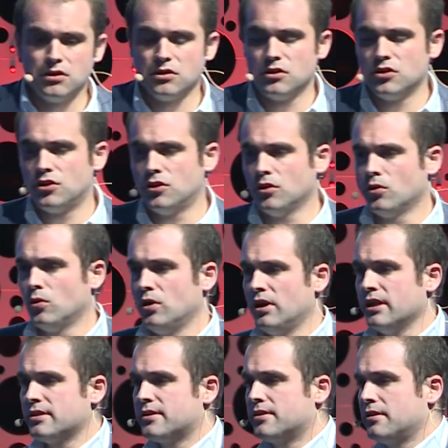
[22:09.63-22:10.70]
So
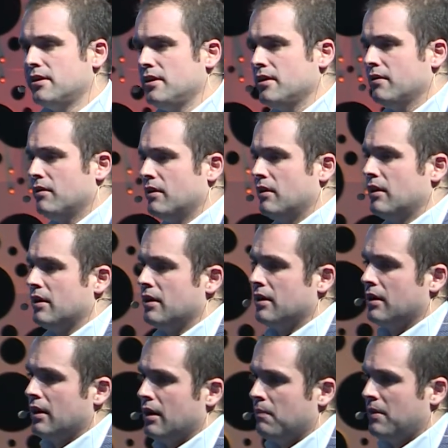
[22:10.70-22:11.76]
let's see
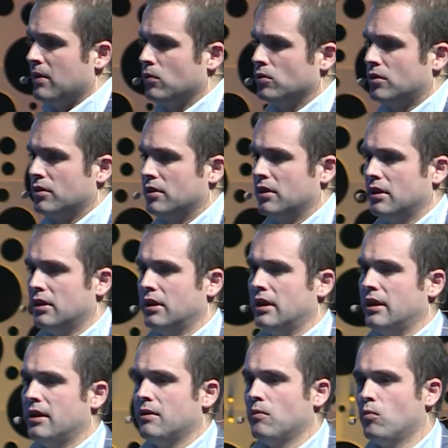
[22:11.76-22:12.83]
about
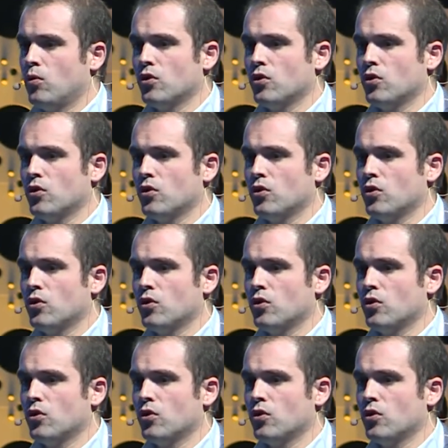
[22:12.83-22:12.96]
uh,